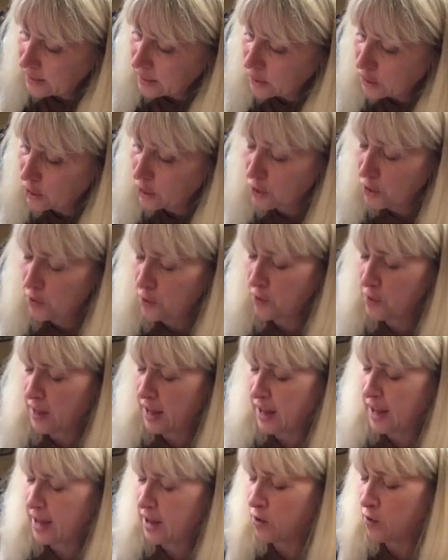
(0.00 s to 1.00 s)
to show you
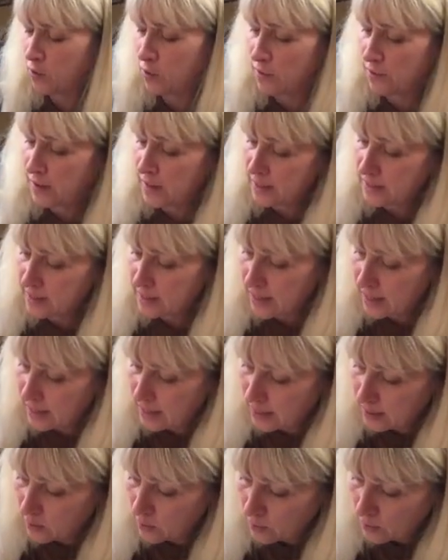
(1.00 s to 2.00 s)
the angle of his
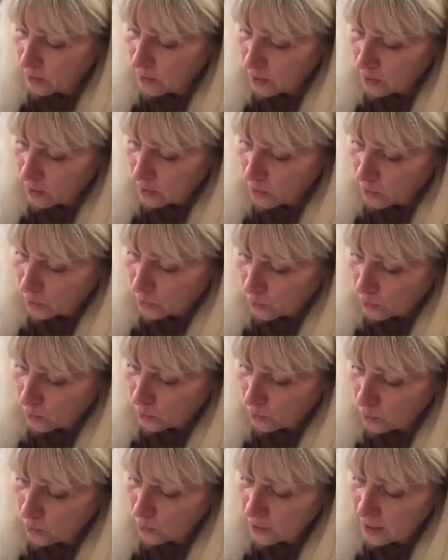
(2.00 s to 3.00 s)
head.
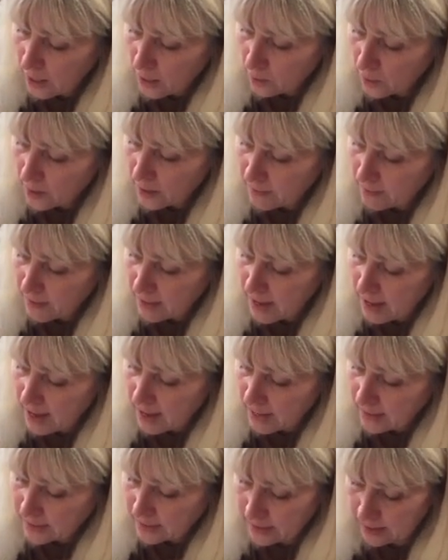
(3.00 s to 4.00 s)
We'll get rid of
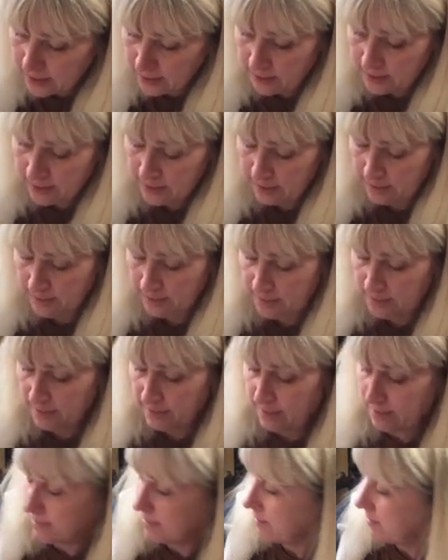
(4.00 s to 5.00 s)
that.
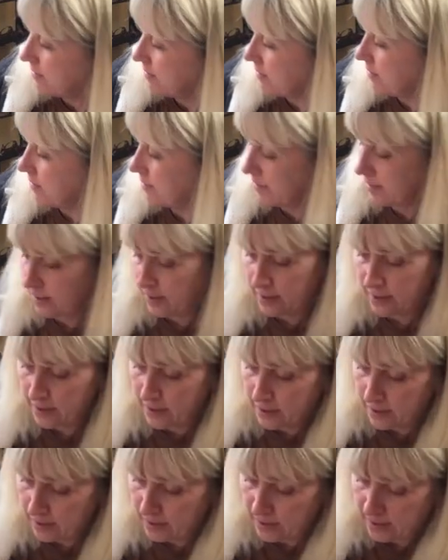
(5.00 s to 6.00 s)
I
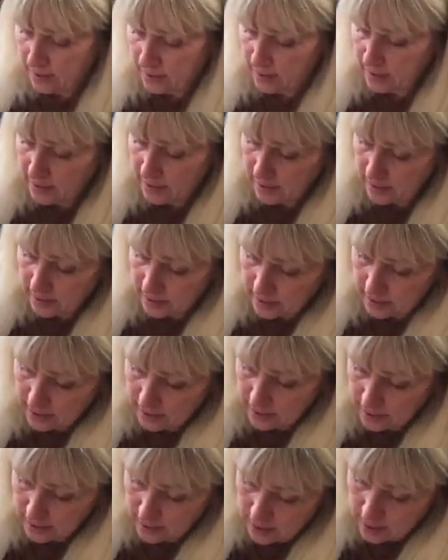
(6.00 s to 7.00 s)

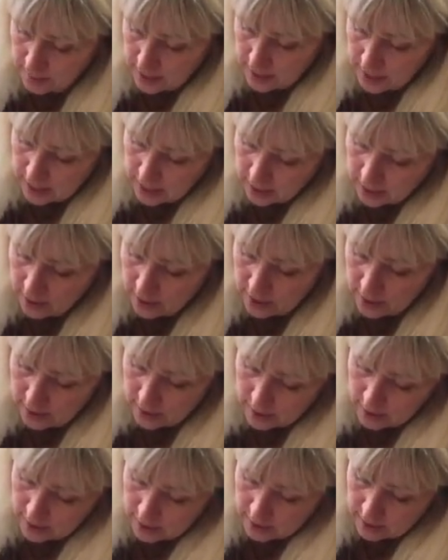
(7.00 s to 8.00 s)
can come in here
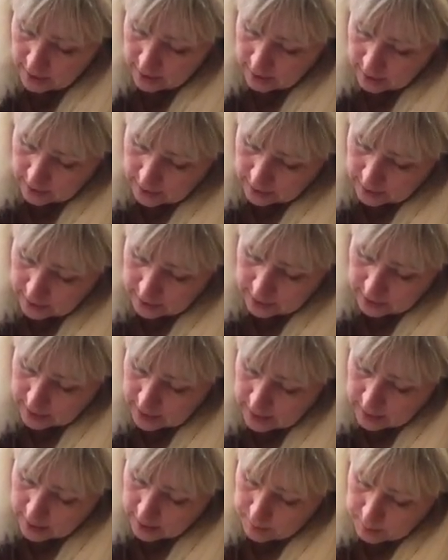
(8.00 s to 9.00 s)
and
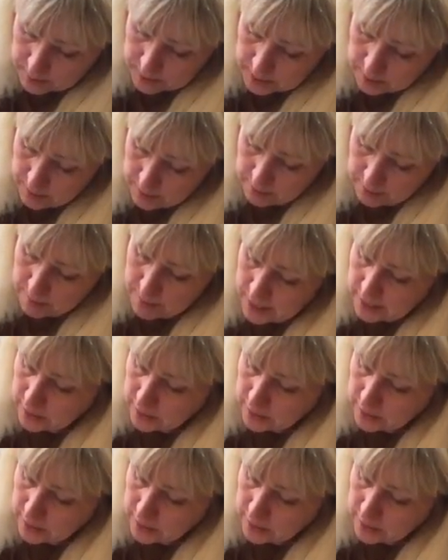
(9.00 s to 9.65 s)
clean up some of my